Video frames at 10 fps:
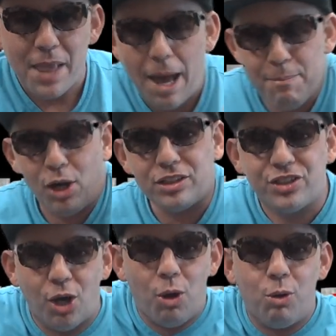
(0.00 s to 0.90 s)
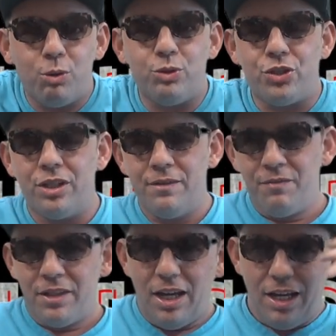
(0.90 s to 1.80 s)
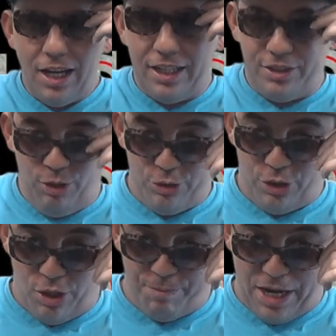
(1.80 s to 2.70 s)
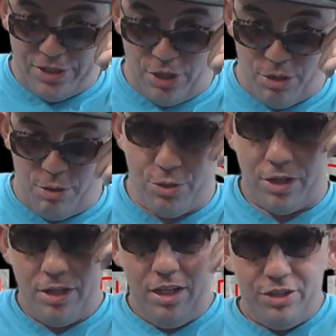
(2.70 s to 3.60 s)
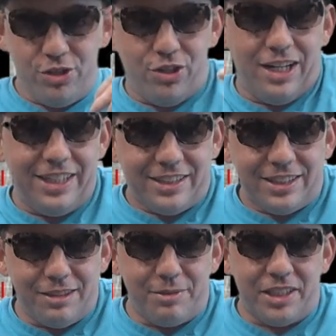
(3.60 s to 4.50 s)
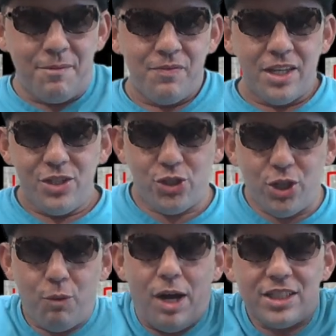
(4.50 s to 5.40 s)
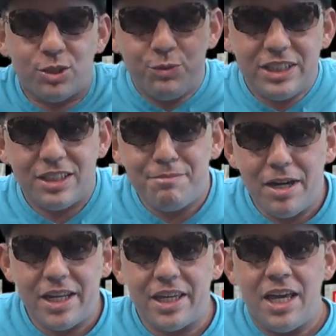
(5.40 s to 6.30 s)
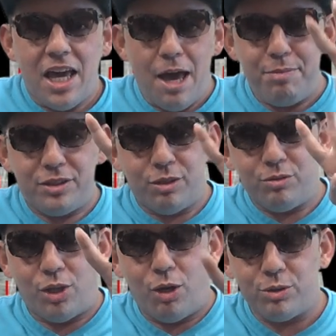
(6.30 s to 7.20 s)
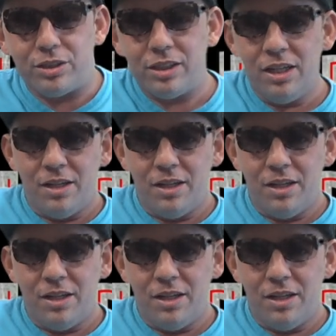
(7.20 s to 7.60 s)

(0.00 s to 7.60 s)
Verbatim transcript: I bought Doge. I told y'all to buy Doge. You should have listened to me. You should have watched Wizard Money, episode Dose.